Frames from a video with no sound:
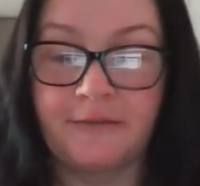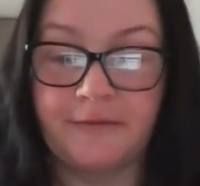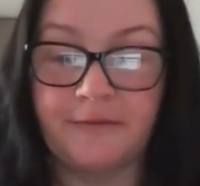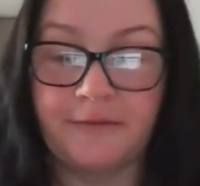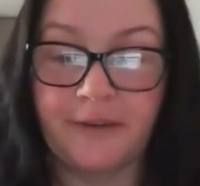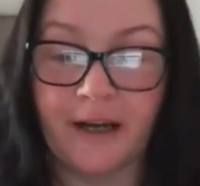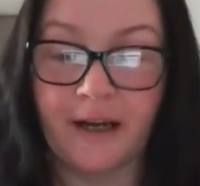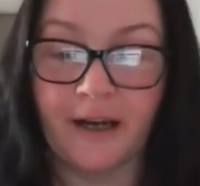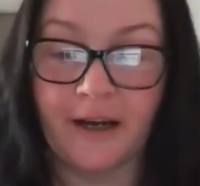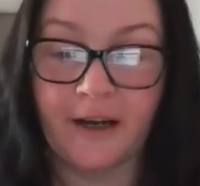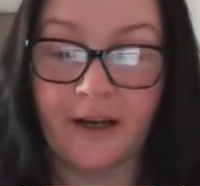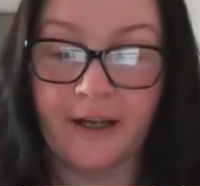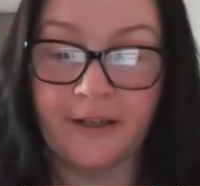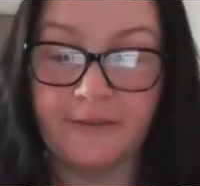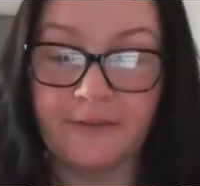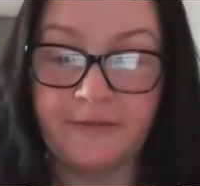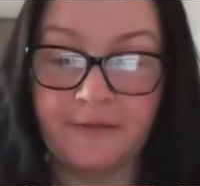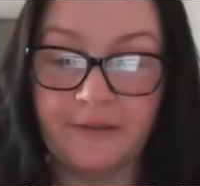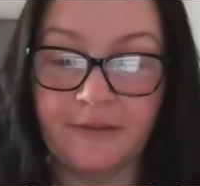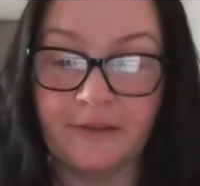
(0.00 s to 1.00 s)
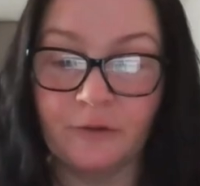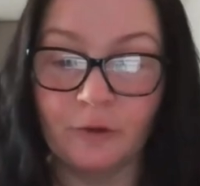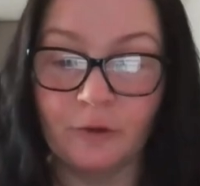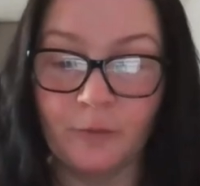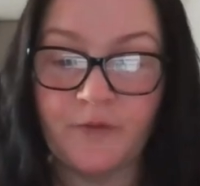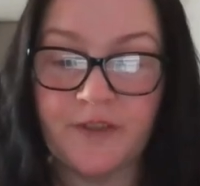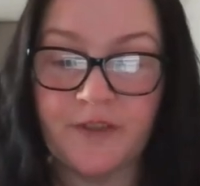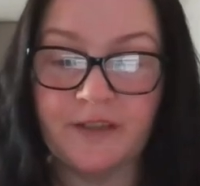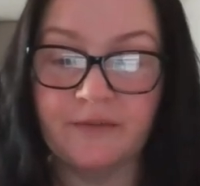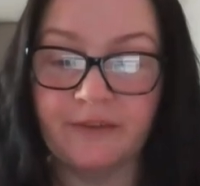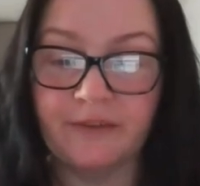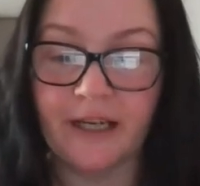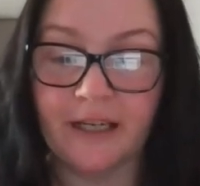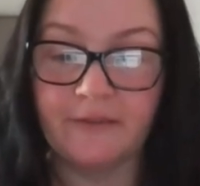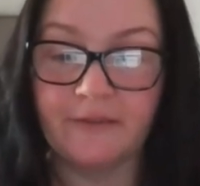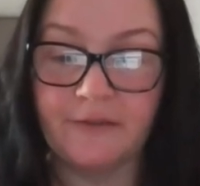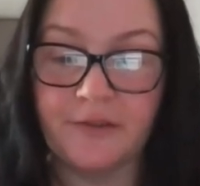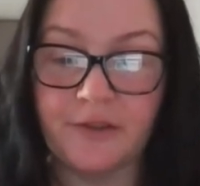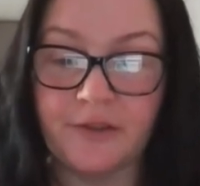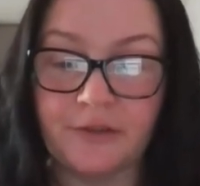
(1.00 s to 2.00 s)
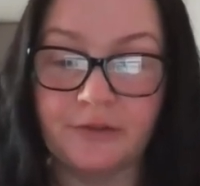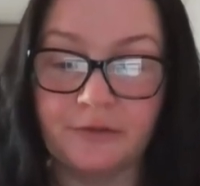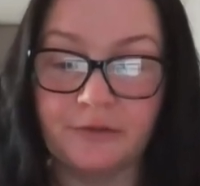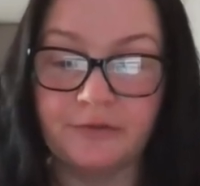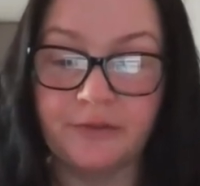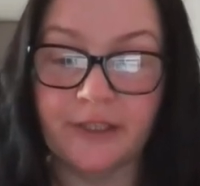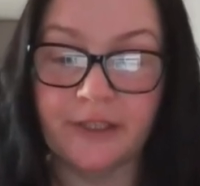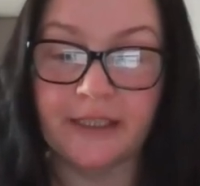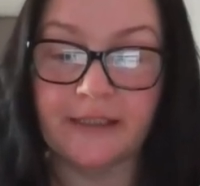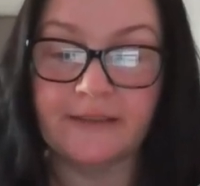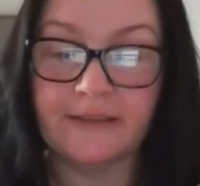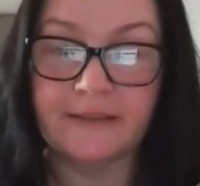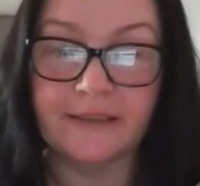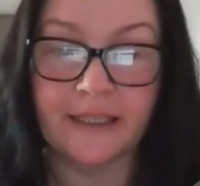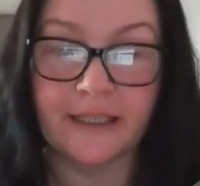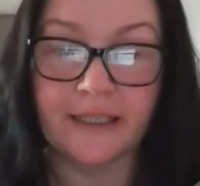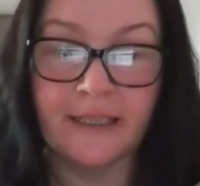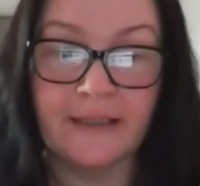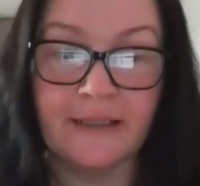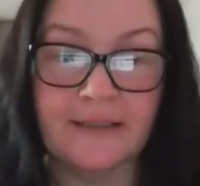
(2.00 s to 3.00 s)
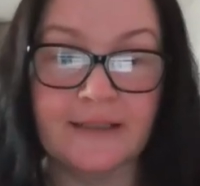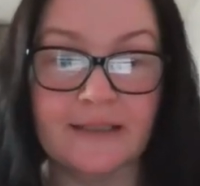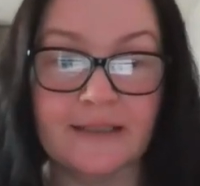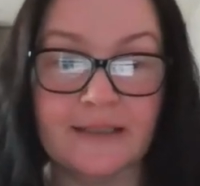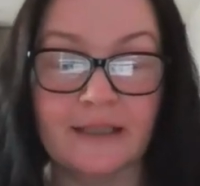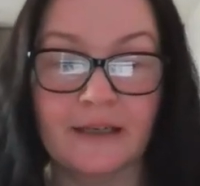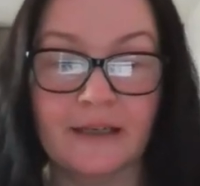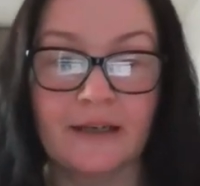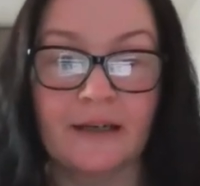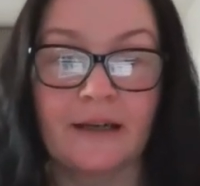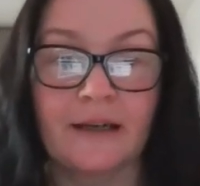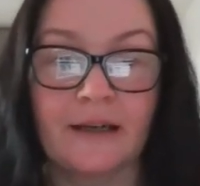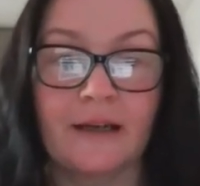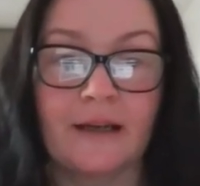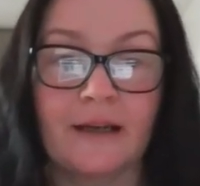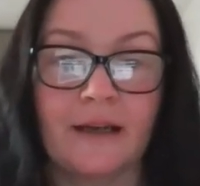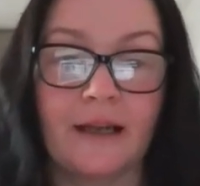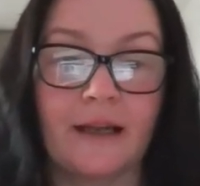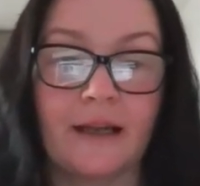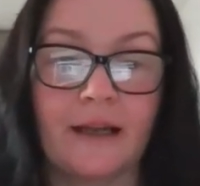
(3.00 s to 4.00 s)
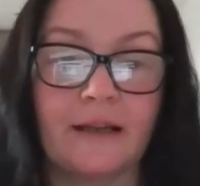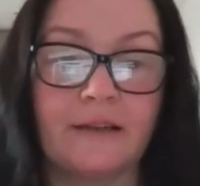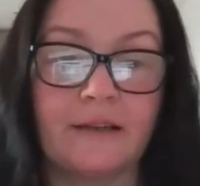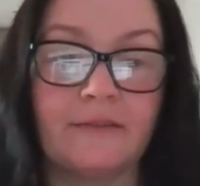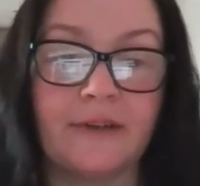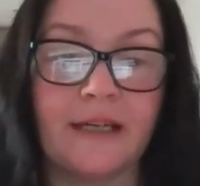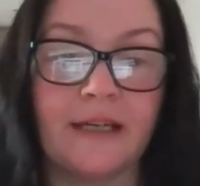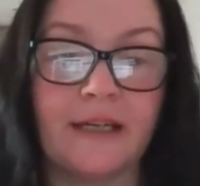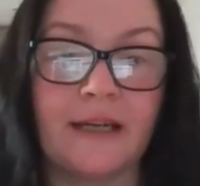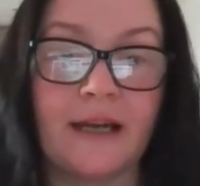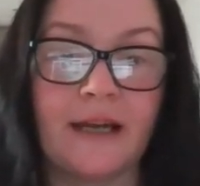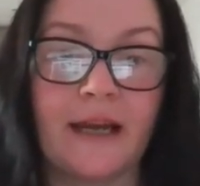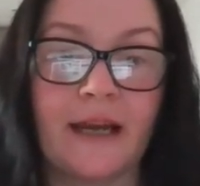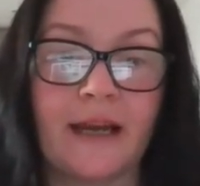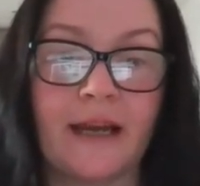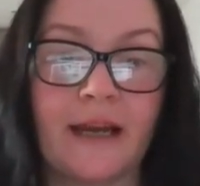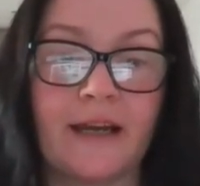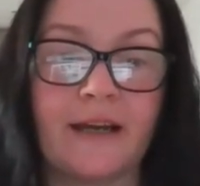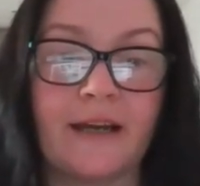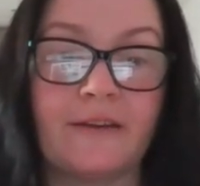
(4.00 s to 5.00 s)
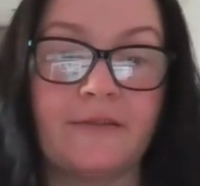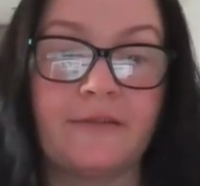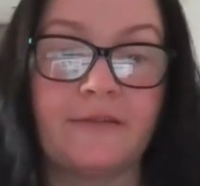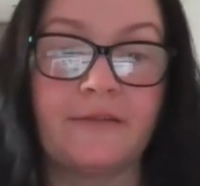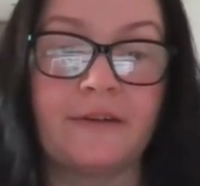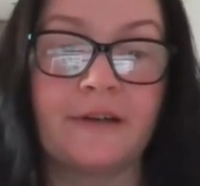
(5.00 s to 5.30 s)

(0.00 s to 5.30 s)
5, oops, 5, 2, 3, 6, and we have